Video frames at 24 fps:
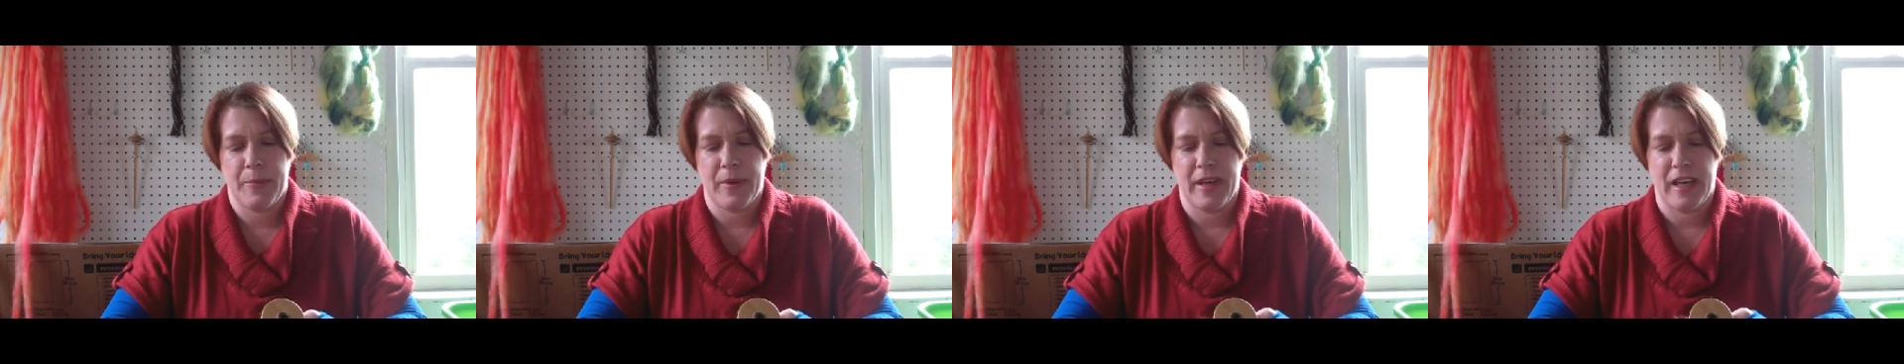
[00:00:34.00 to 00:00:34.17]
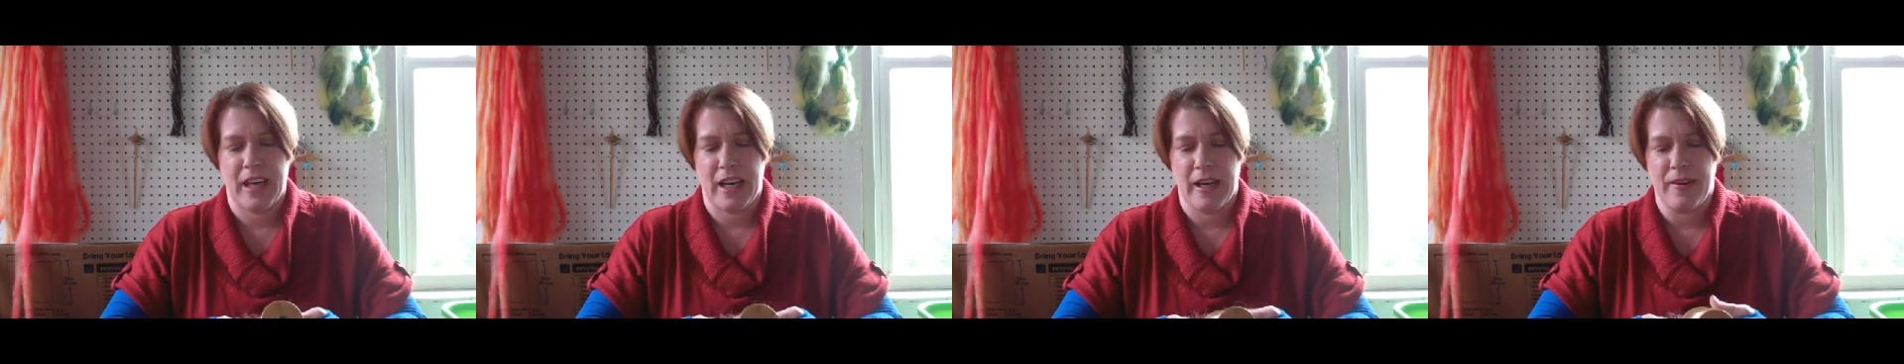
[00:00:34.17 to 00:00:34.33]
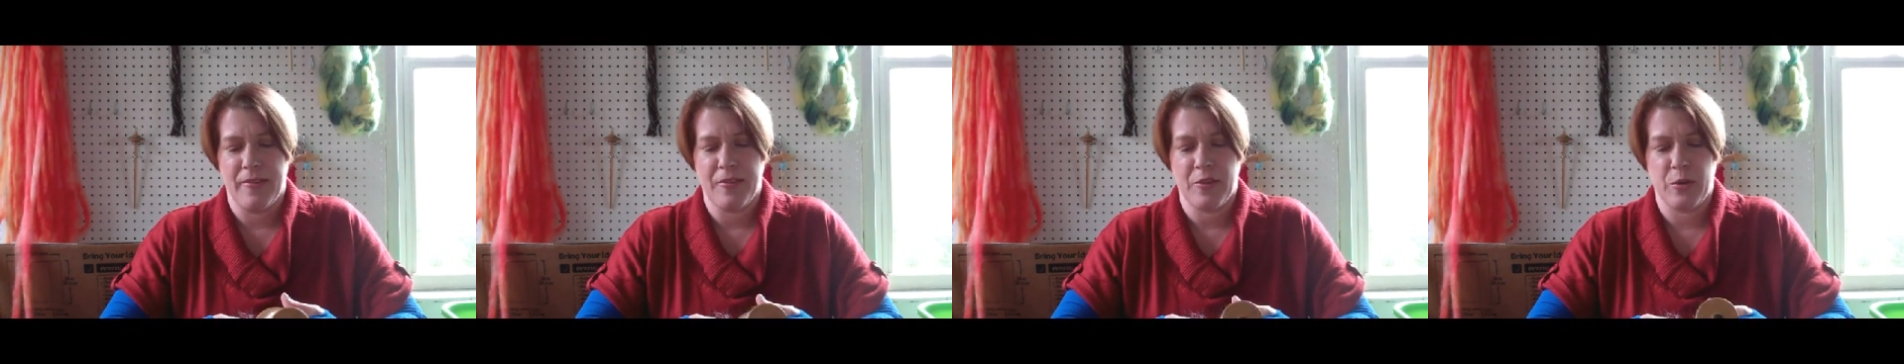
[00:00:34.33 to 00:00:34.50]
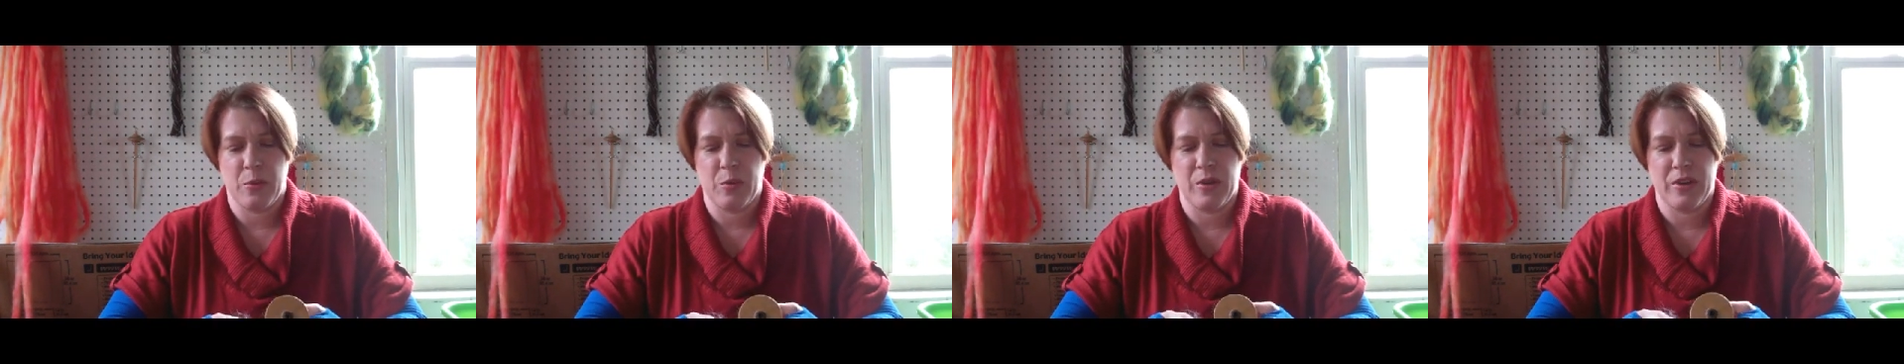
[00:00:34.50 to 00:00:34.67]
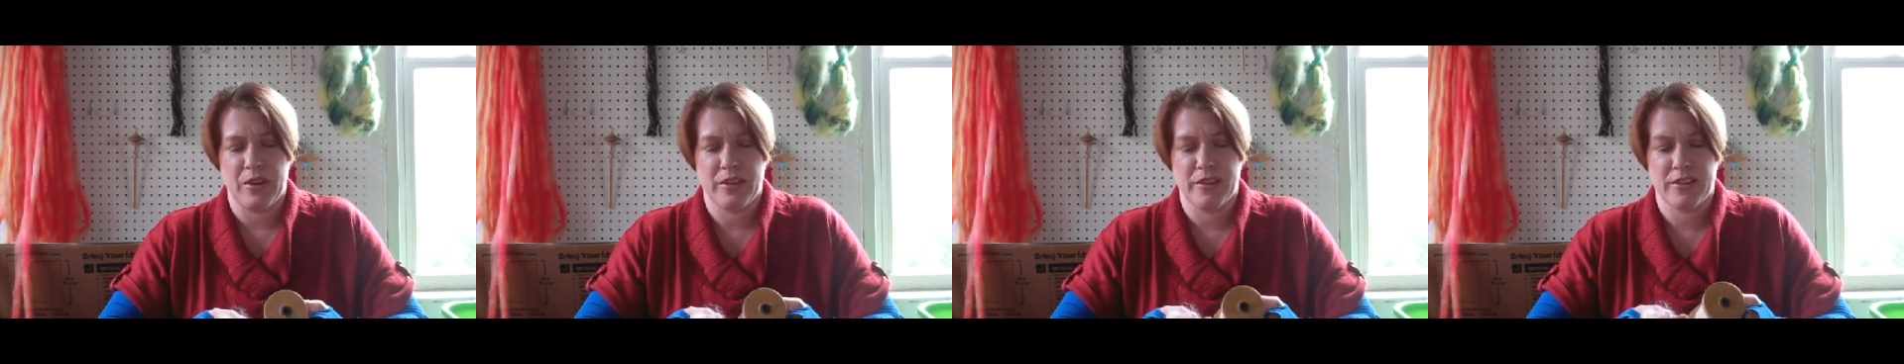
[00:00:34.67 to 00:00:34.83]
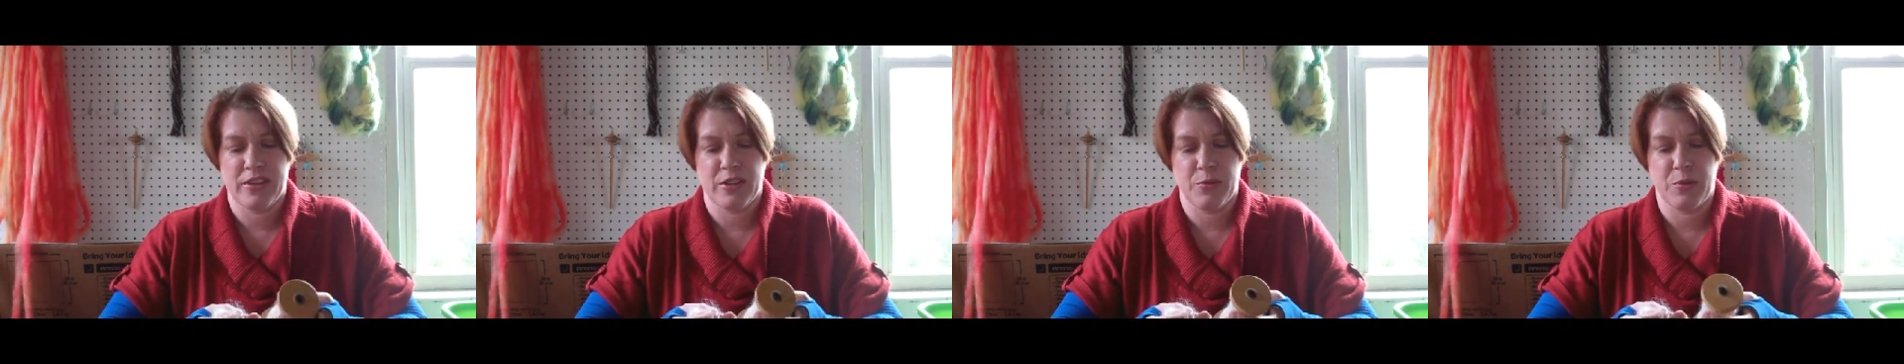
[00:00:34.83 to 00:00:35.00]
But
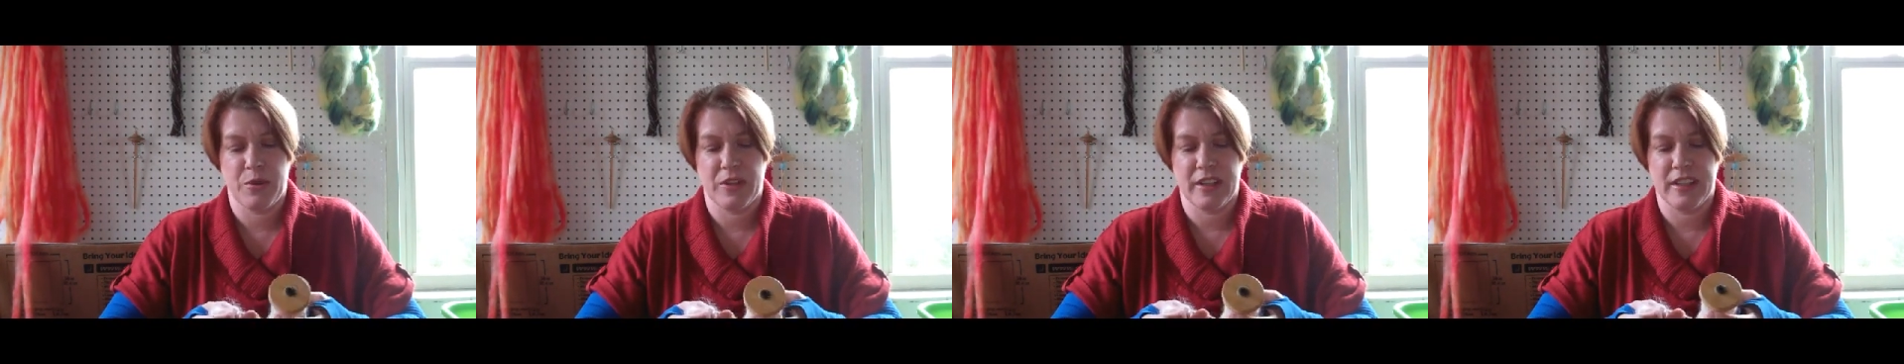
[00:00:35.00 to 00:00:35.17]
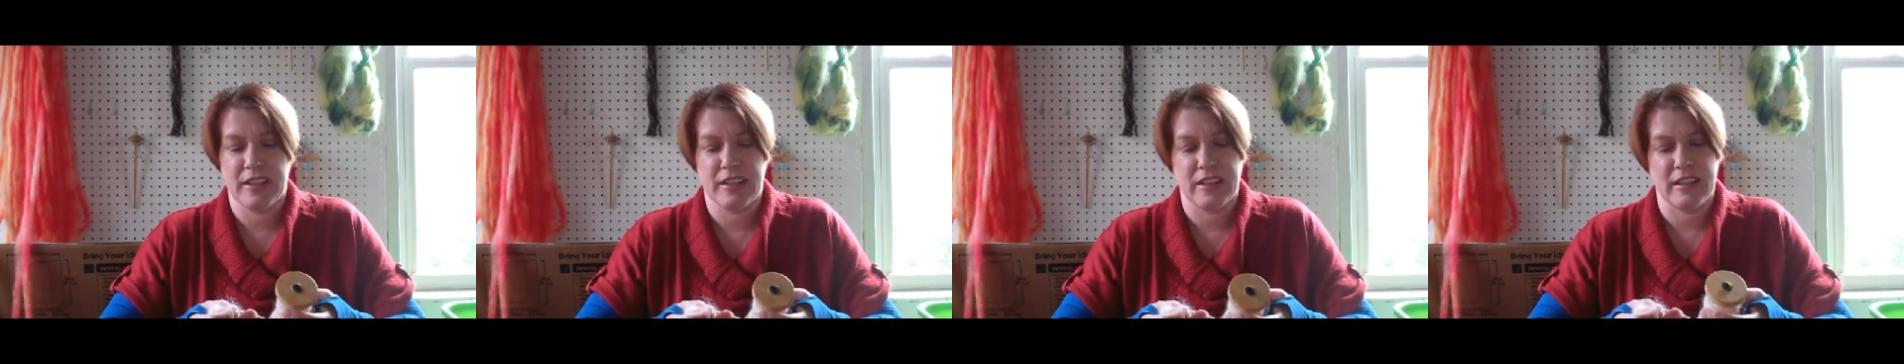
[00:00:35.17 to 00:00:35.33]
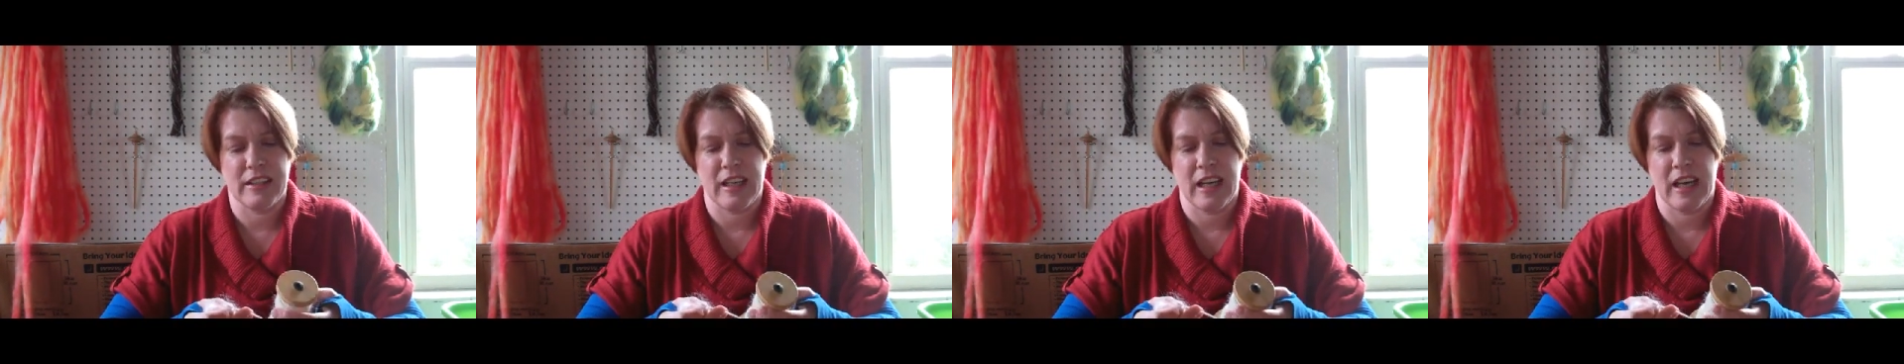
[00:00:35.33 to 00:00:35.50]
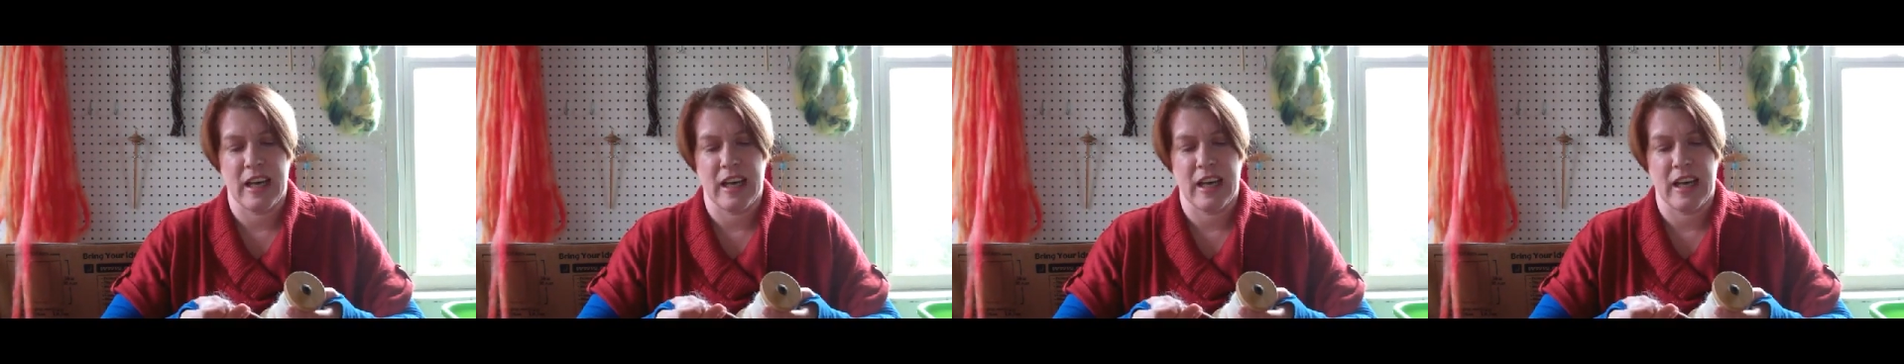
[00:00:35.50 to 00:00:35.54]
afterwards, you really didn't